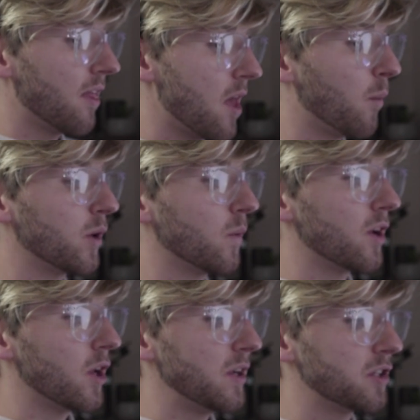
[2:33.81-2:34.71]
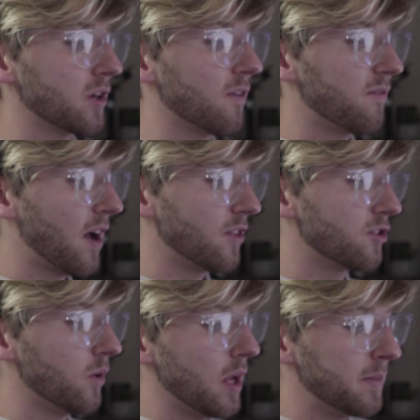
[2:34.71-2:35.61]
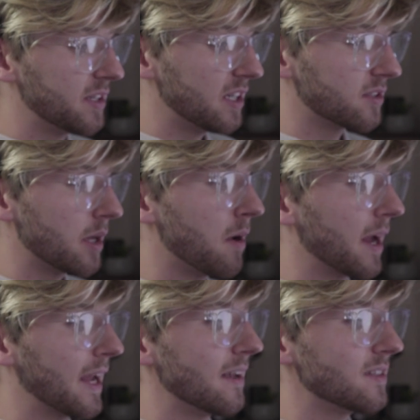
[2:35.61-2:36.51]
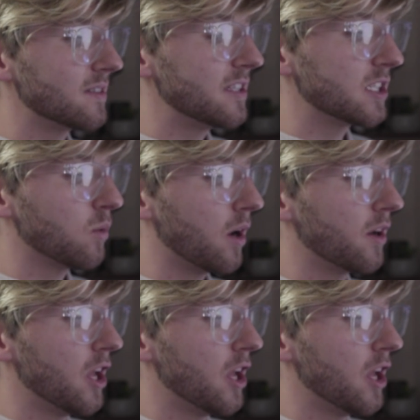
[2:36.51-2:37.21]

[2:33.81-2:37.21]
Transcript: Then what you wanna do is you're gonna find the two images. So in my case, it's this one.